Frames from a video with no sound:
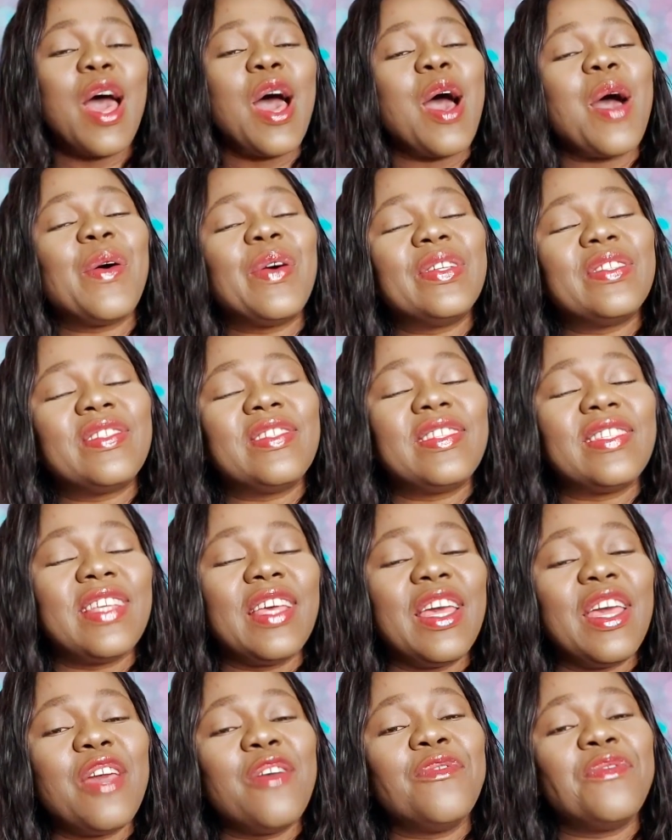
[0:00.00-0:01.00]
I want to
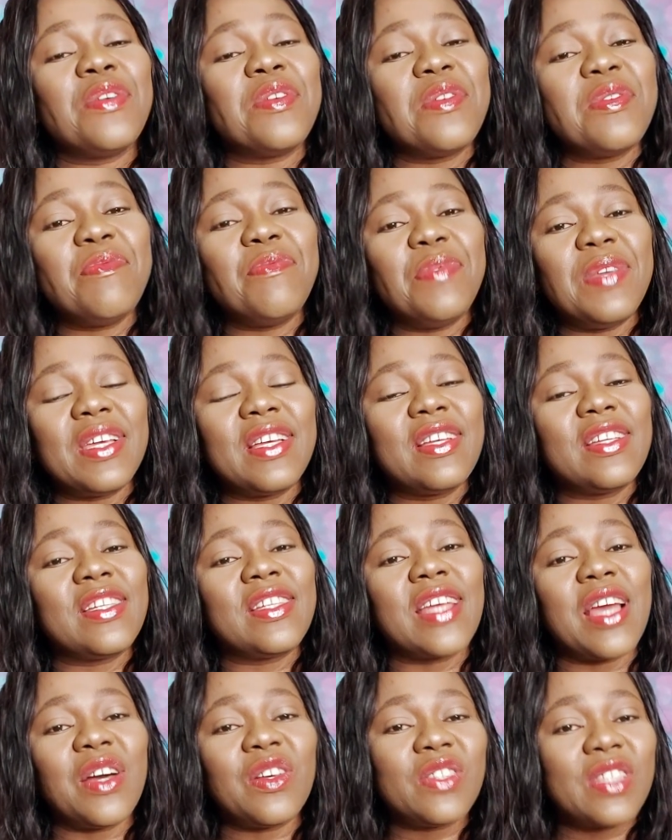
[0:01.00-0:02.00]
say a very big
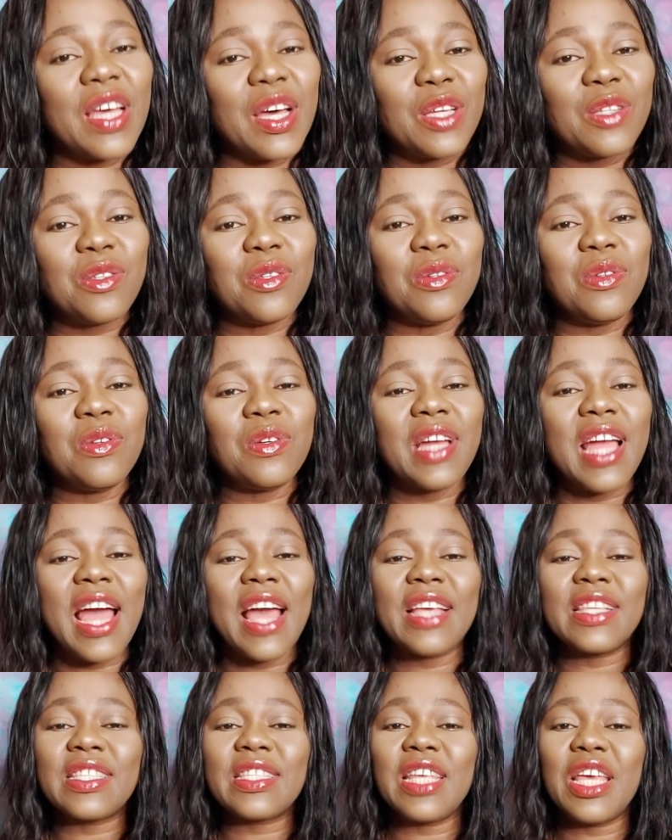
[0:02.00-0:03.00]
shout out to you guys.